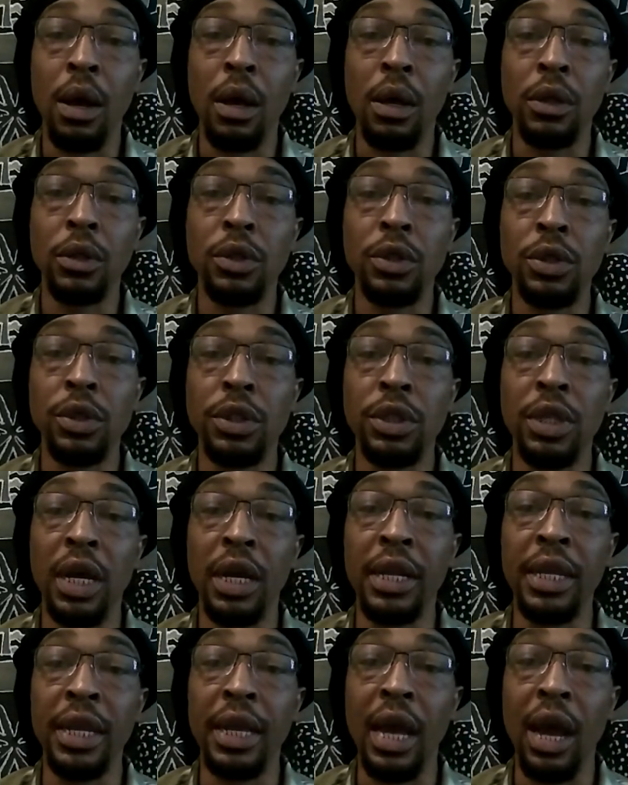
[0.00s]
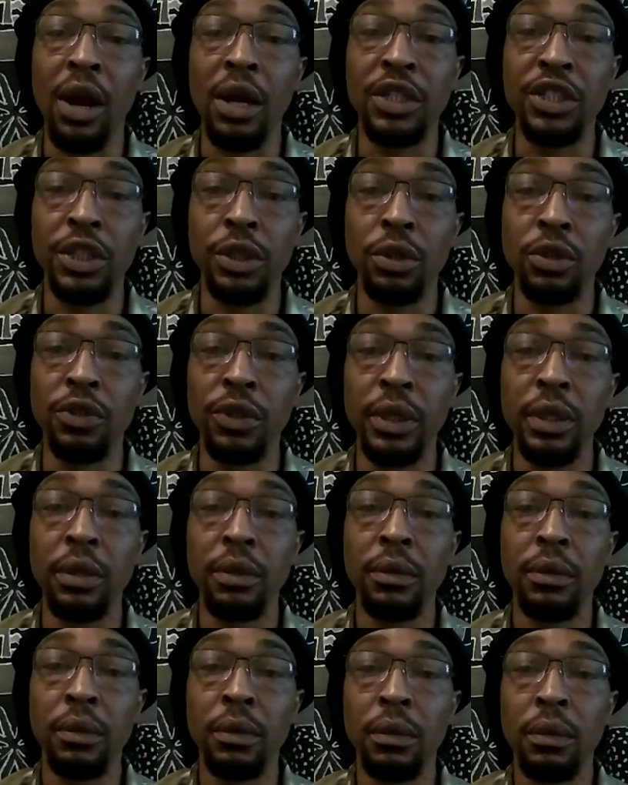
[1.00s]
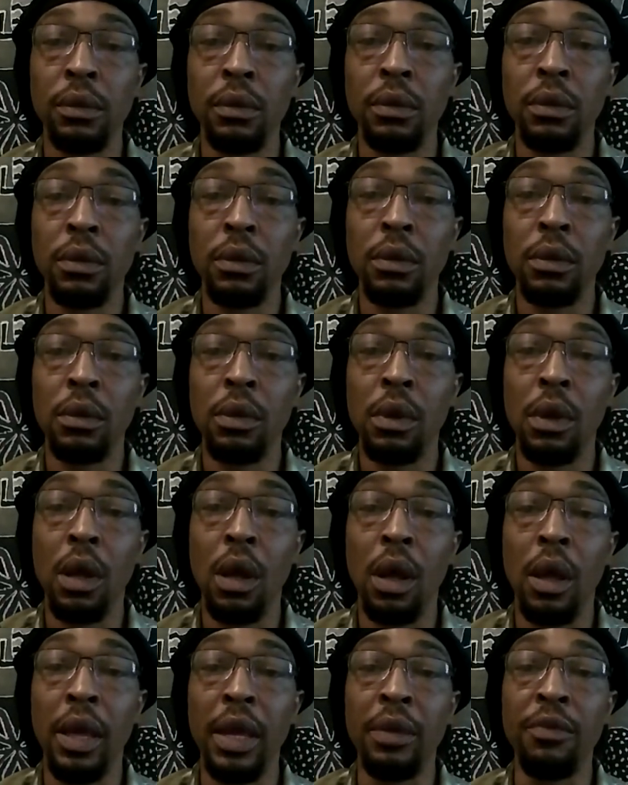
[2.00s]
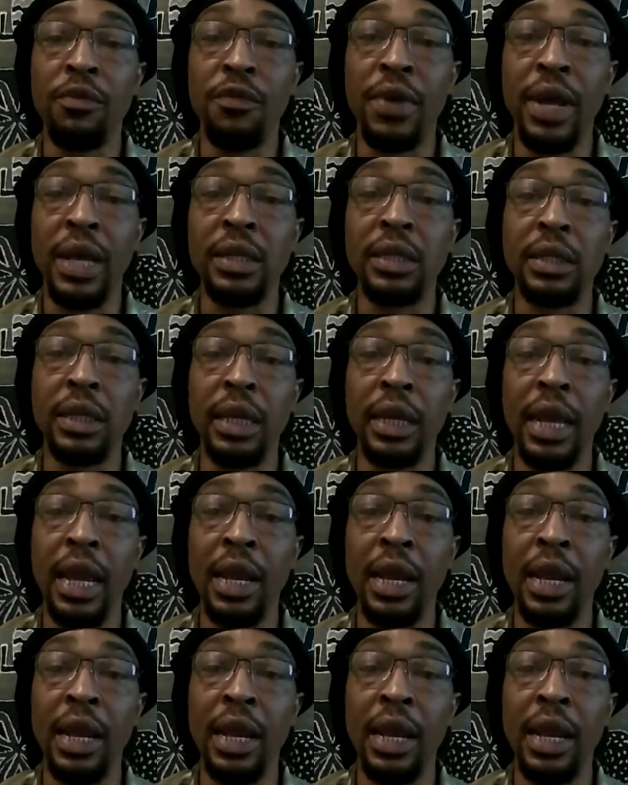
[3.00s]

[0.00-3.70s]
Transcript: studying our children, investing